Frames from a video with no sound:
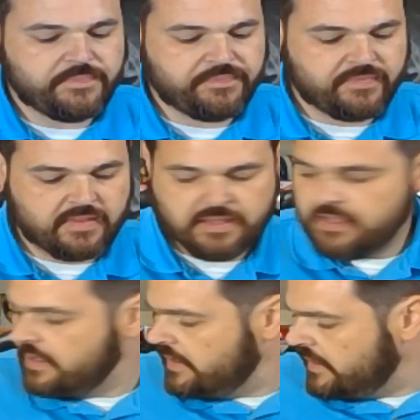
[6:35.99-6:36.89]

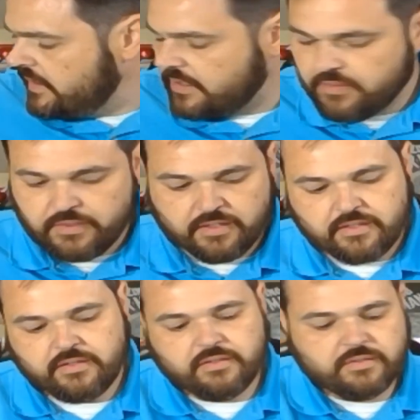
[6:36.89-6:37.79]
There we
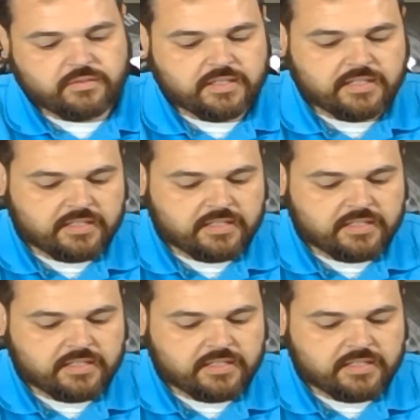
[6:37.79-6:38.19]
go.